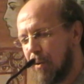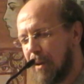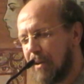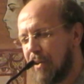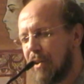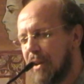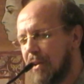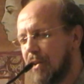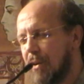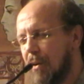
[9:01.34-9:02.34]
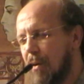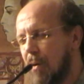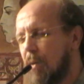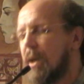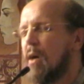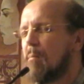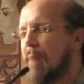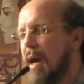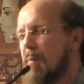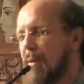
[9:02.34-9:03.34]
don't exist, only on
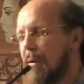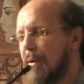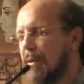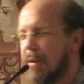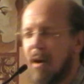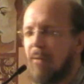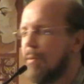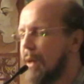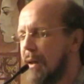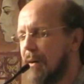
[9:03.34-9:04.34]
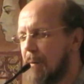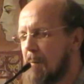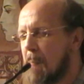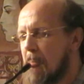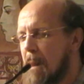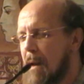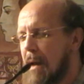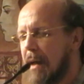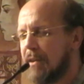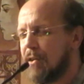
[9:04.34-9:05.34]
paper. They're not real.
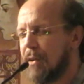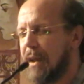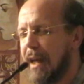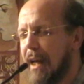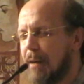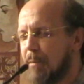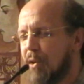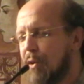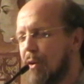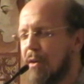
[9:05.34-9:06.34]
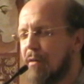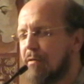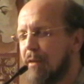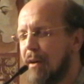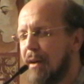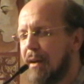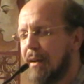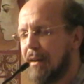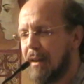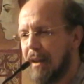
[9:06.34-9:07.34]
And so they can't observe
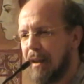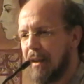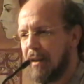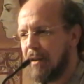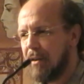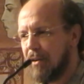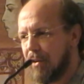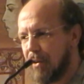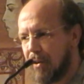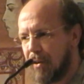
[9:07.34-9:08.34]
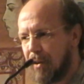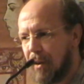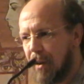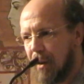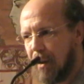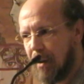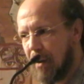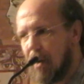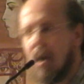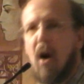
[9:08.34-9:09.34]
these
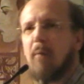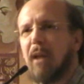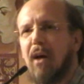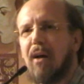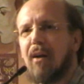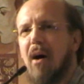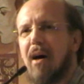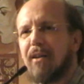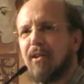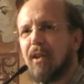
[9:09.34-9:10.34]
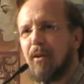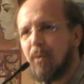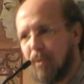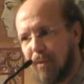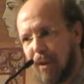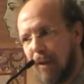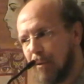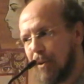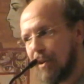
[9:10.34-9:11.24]
common law laws. They don't, they don't